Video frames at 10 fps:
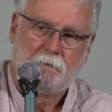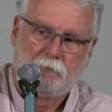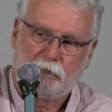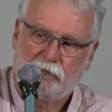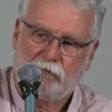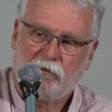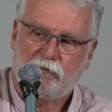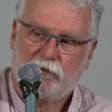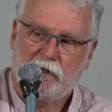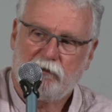It was a very
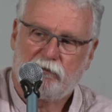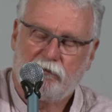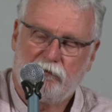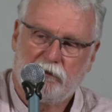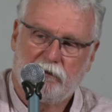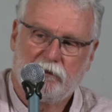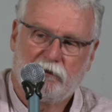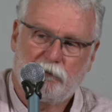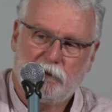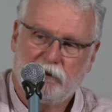strange, surreal
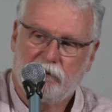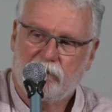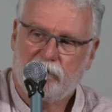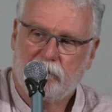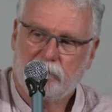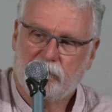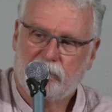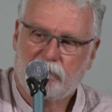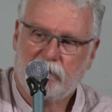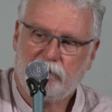experience. I was a
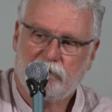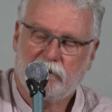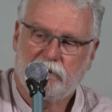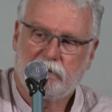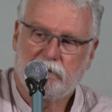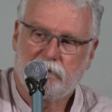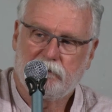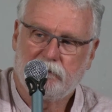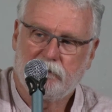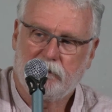stranger
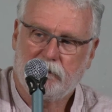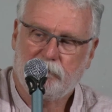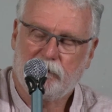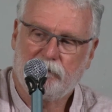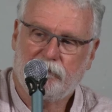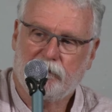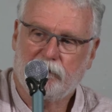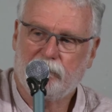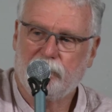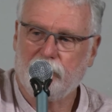at my own
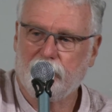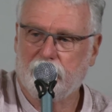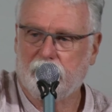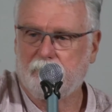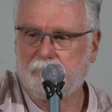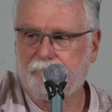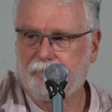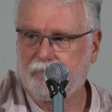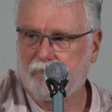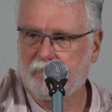father's funeral.
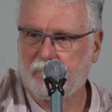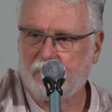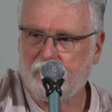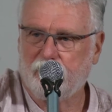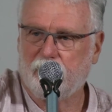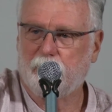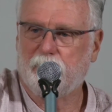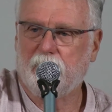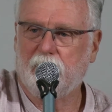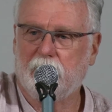I knew
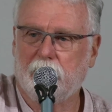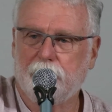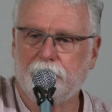nobody there.